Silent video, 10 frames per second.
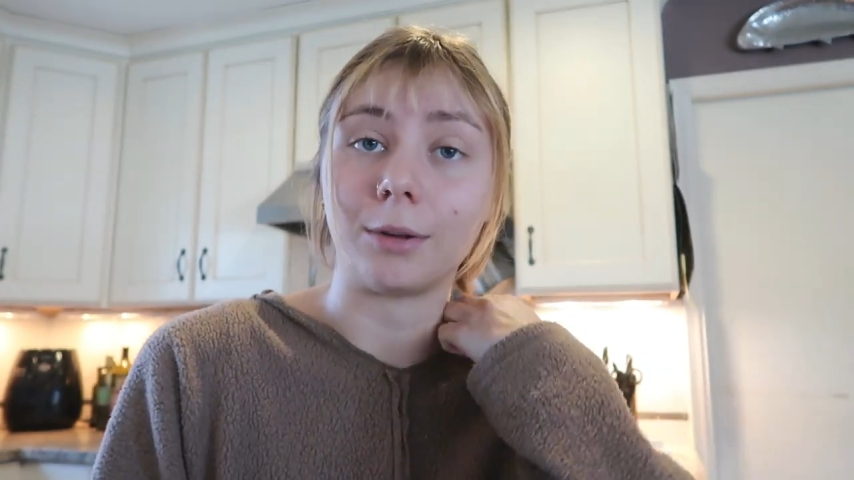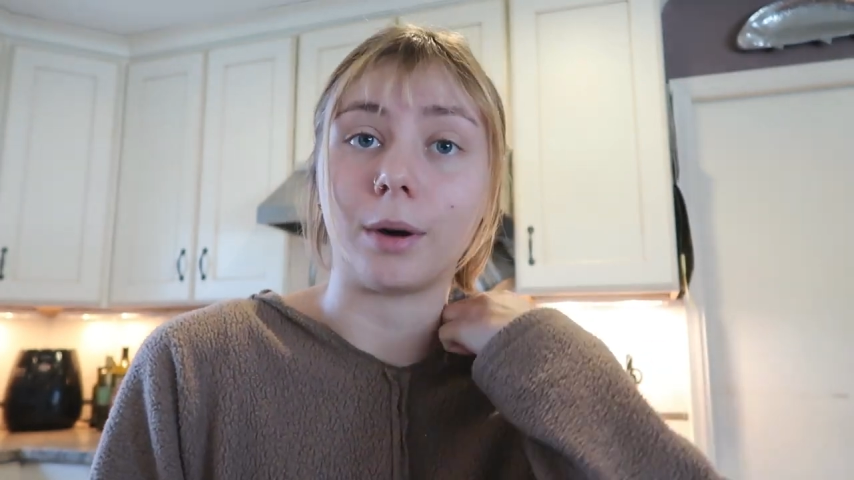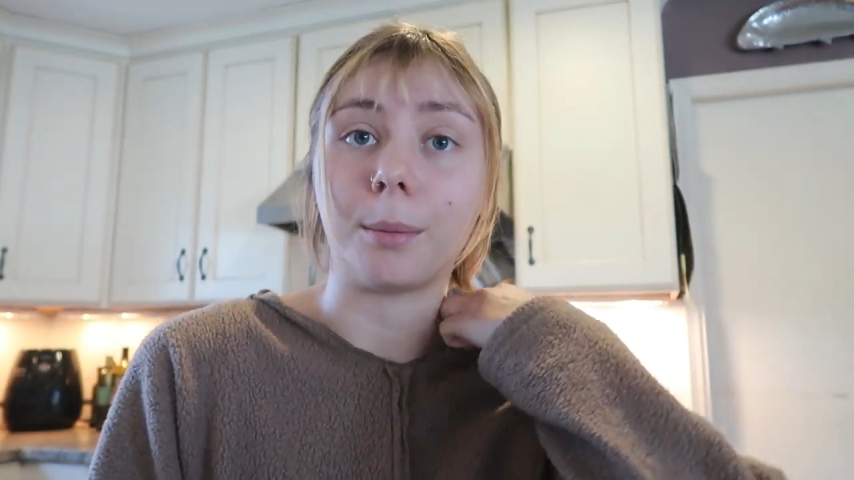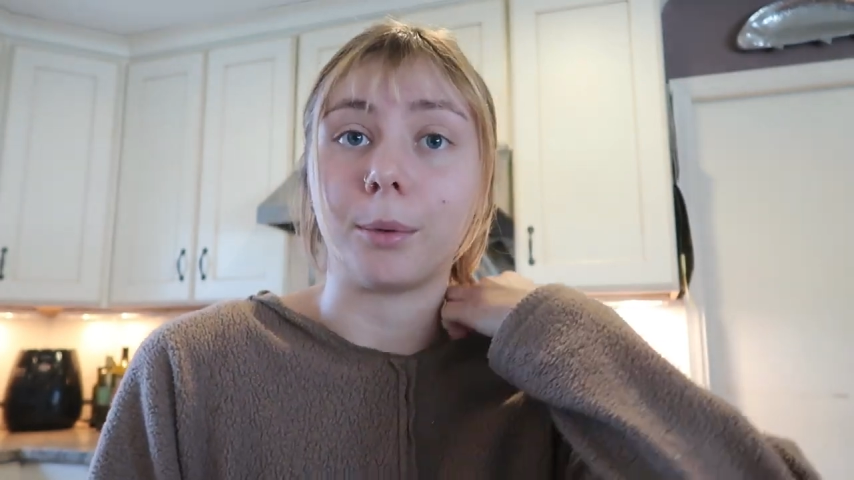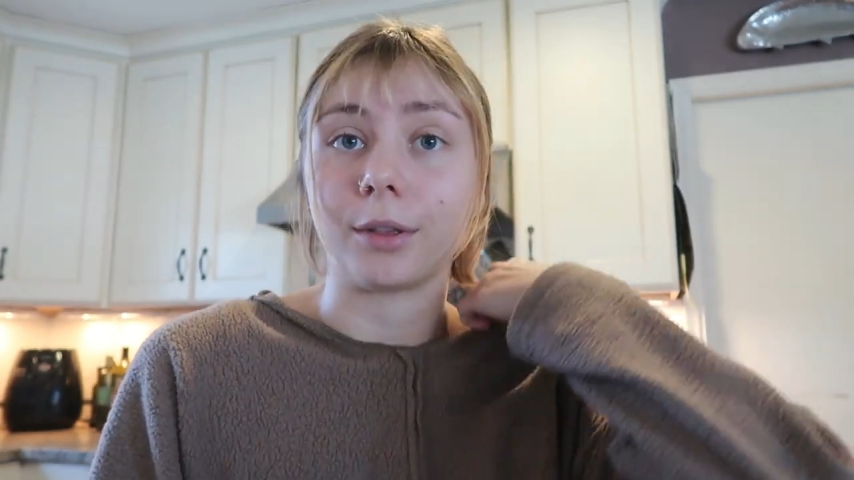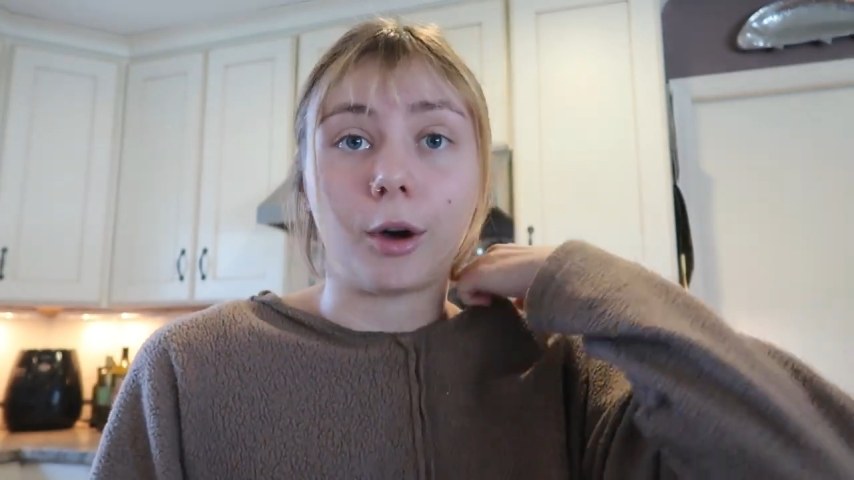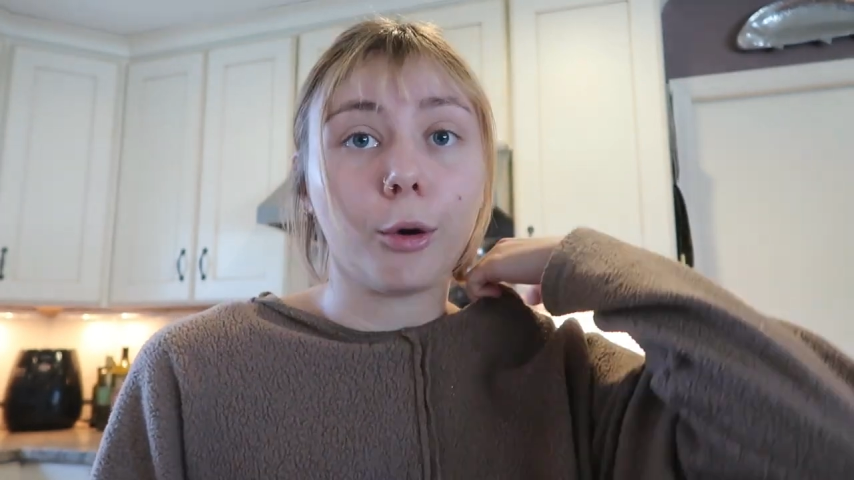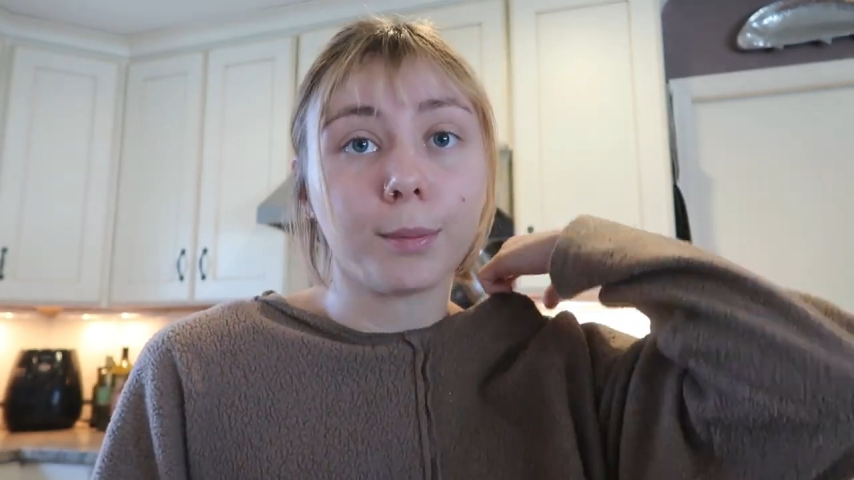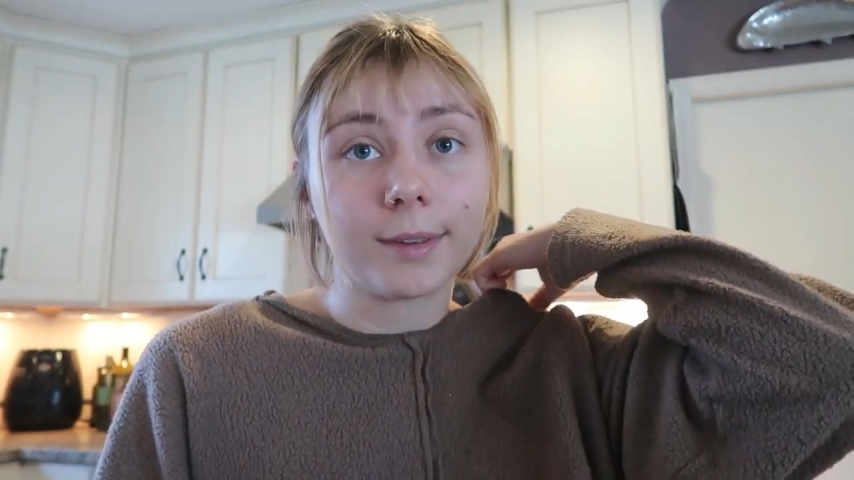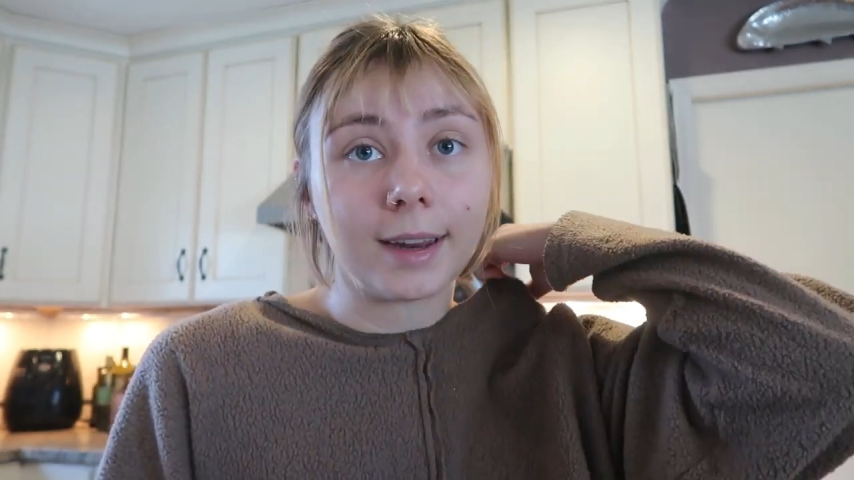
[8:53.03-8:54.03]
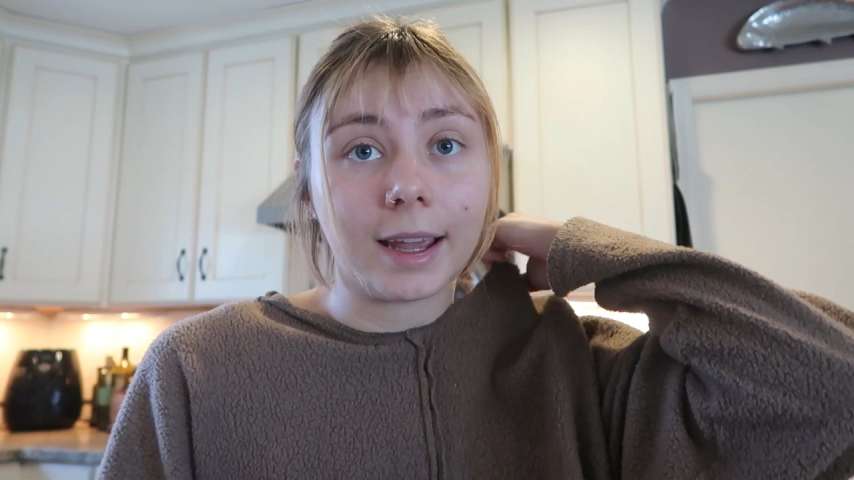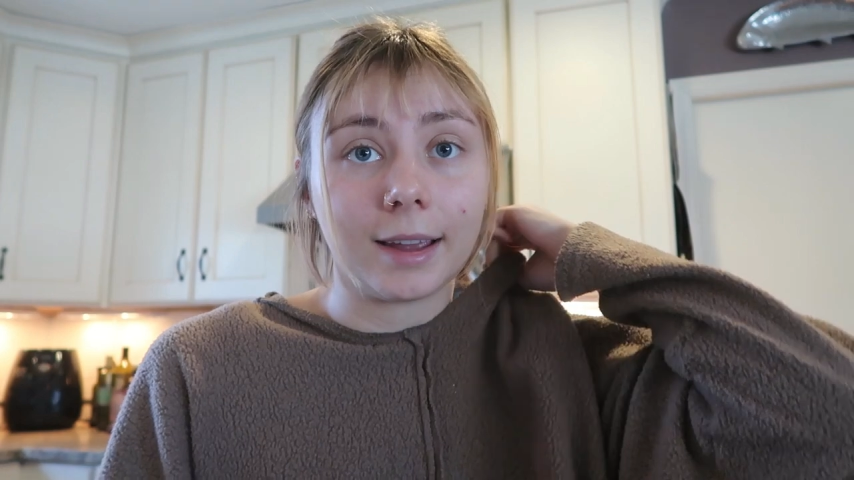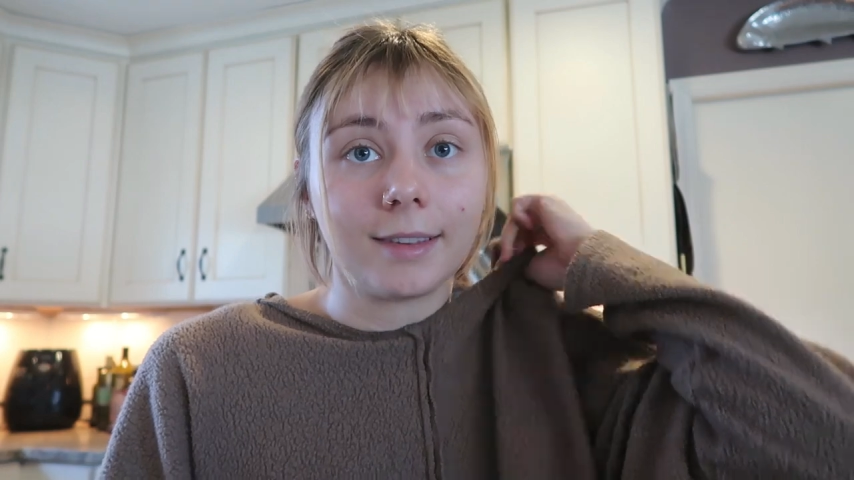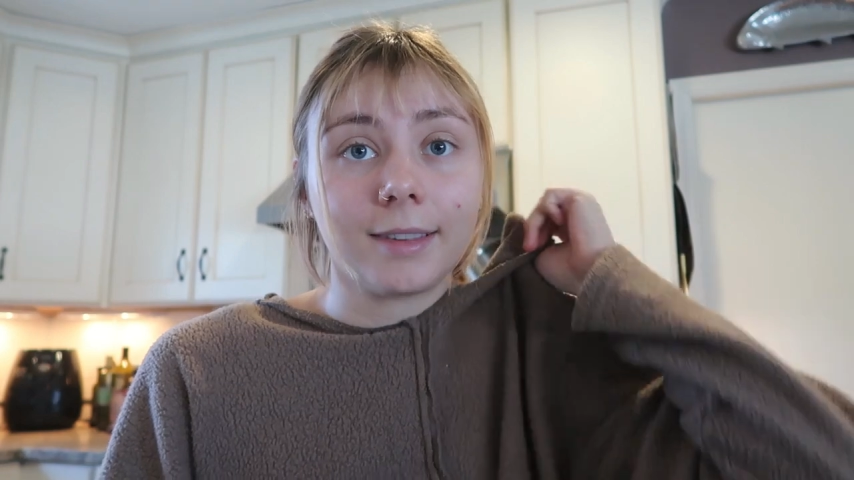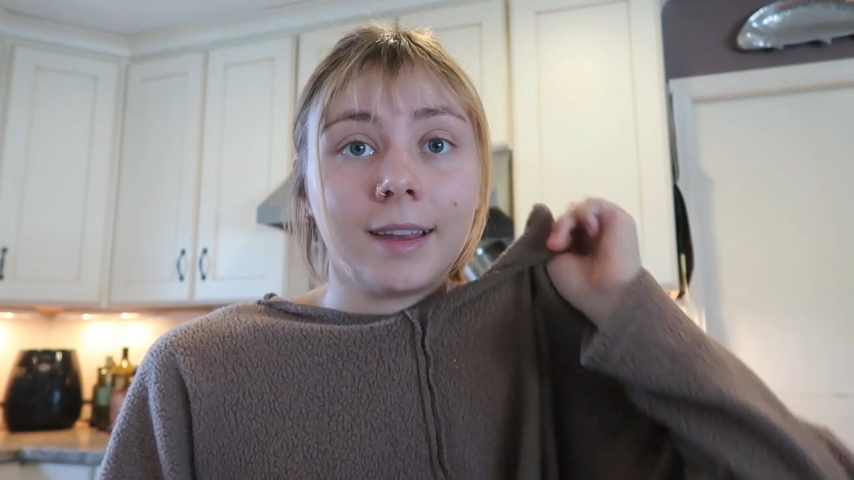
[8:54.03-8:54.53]
you up with
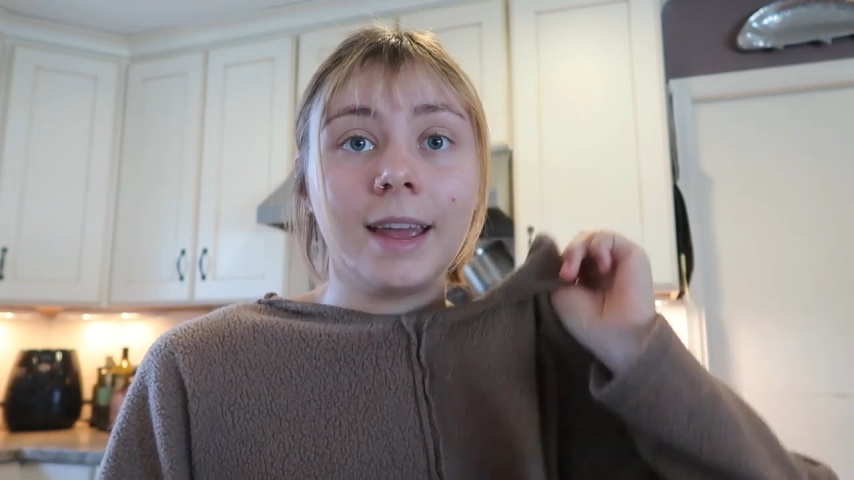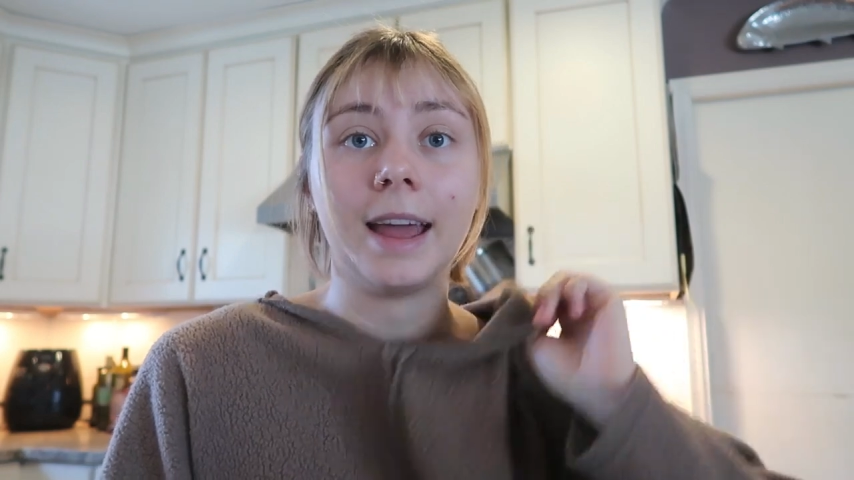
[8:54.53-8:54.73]
homestays,